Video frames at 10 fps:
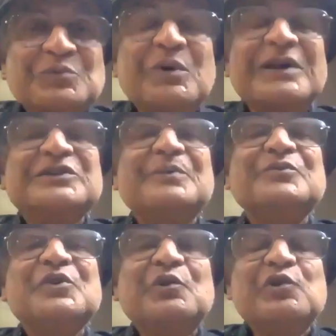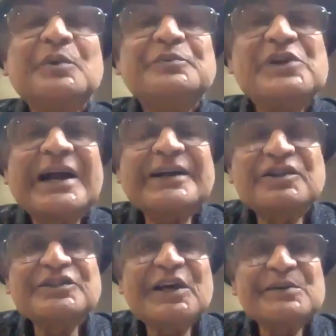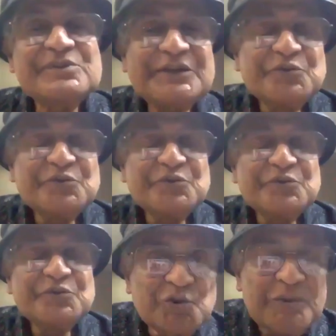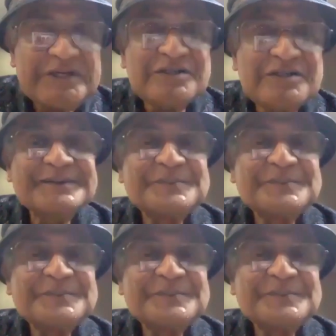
quantum theory of the archetypes that we intuit.